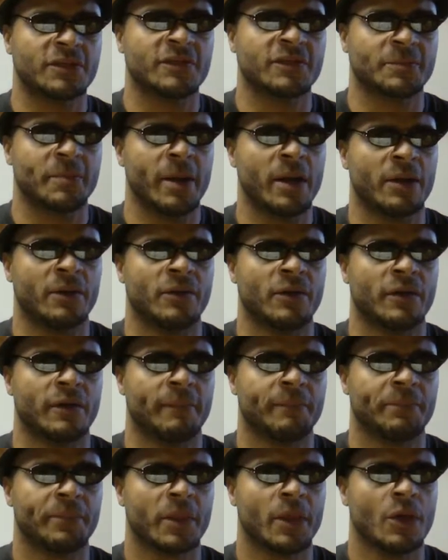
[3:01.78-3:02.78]
to spare them,
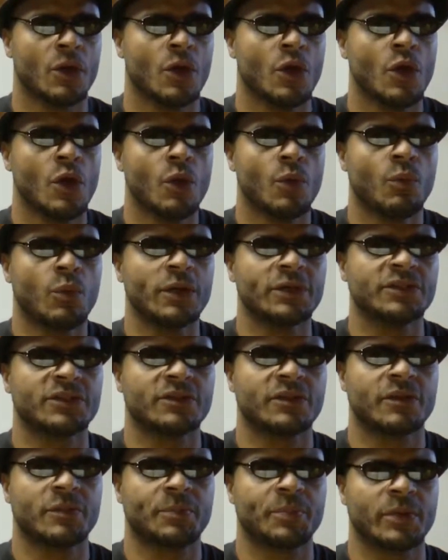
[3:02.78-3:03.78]

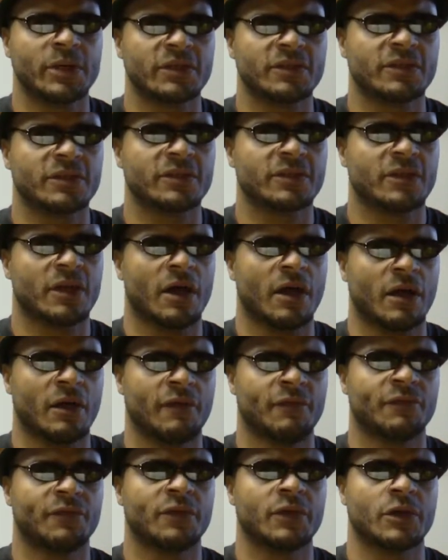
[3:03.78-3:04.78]
which the princes
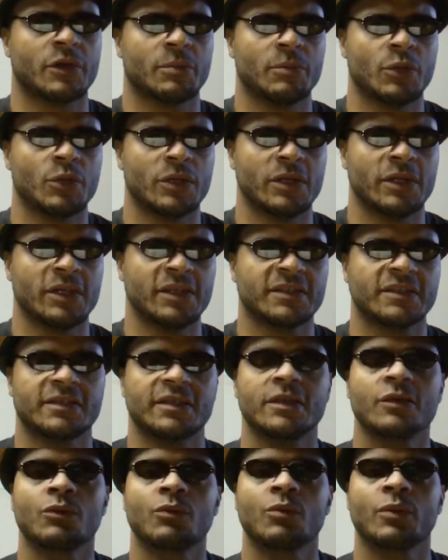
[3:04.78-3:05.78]
of the community
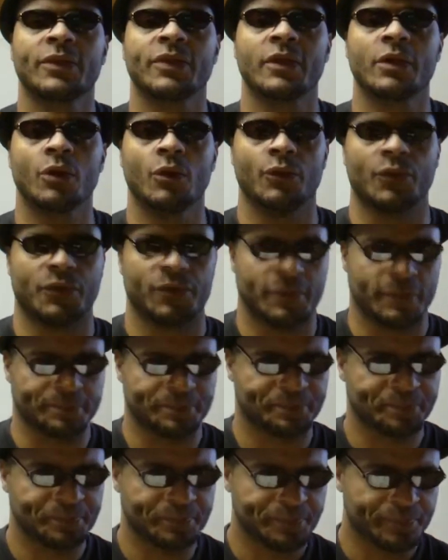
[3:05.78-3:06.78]
sealed with an oath."
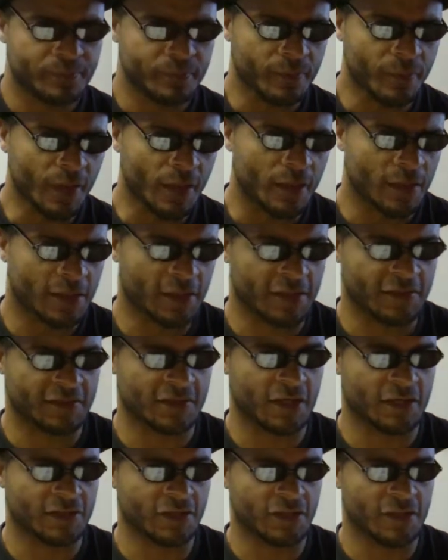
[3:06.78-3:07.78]
Next
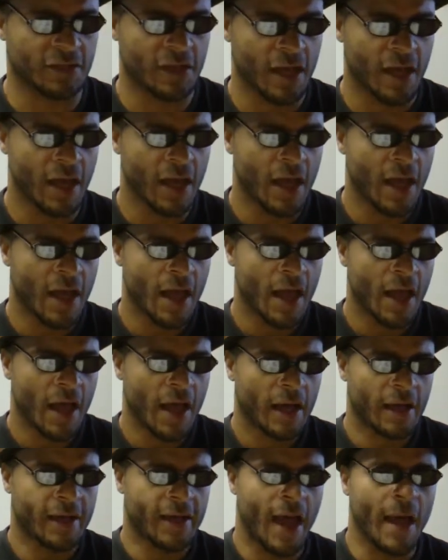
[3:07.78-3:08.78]
section.
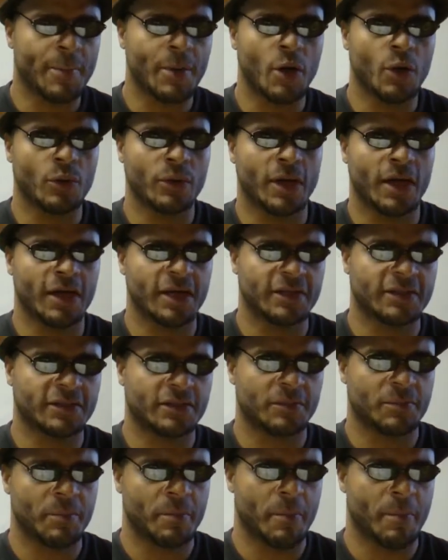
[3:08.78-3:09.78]

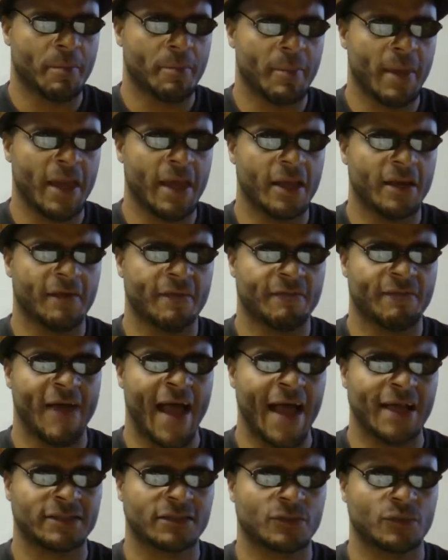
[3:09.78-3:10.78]
Gabaonites made
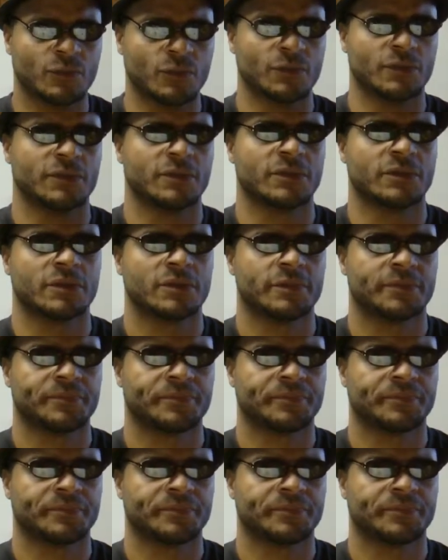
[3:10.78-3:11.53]
vassals.